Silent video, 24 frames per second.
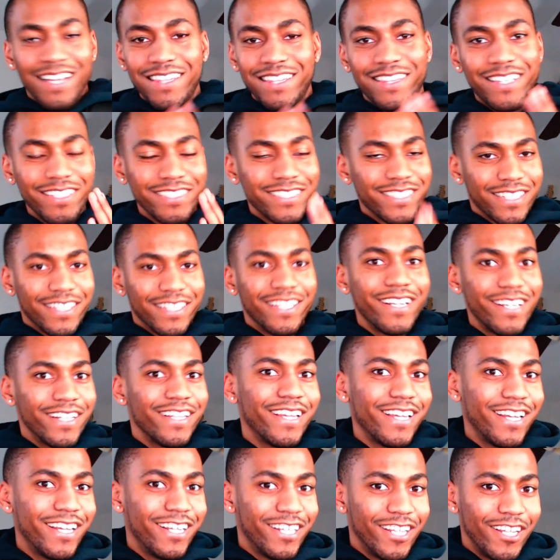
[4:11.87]
there's
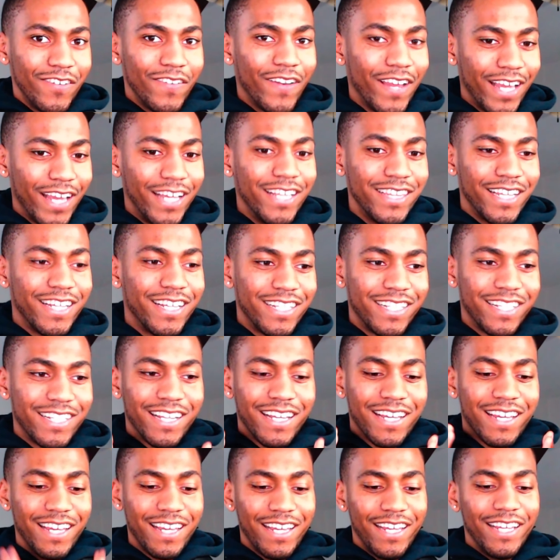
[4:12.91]
literally a new ending
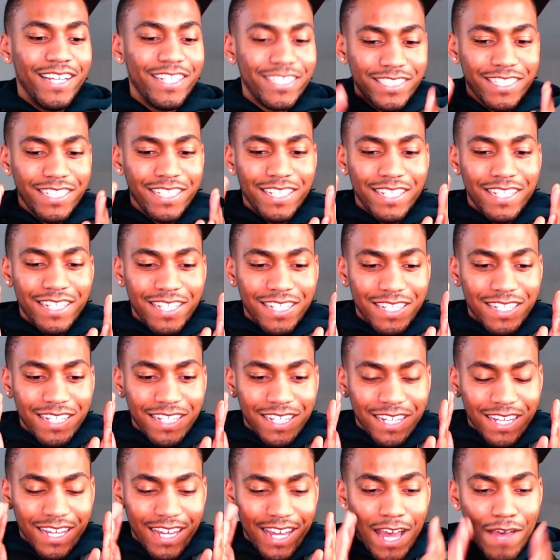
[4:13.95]
each
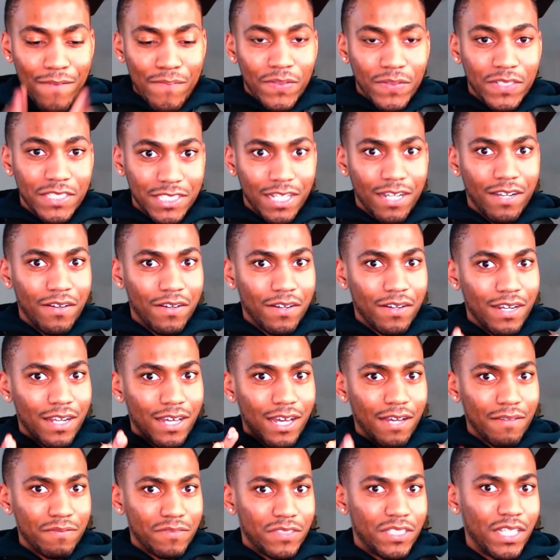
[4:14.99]
episode
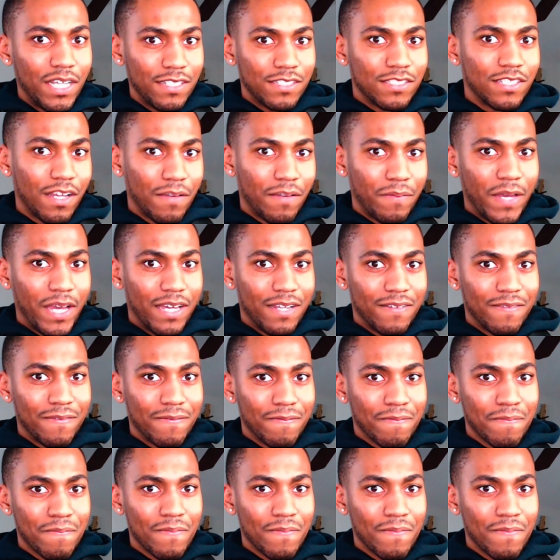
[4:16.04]
of Chainsaw Man.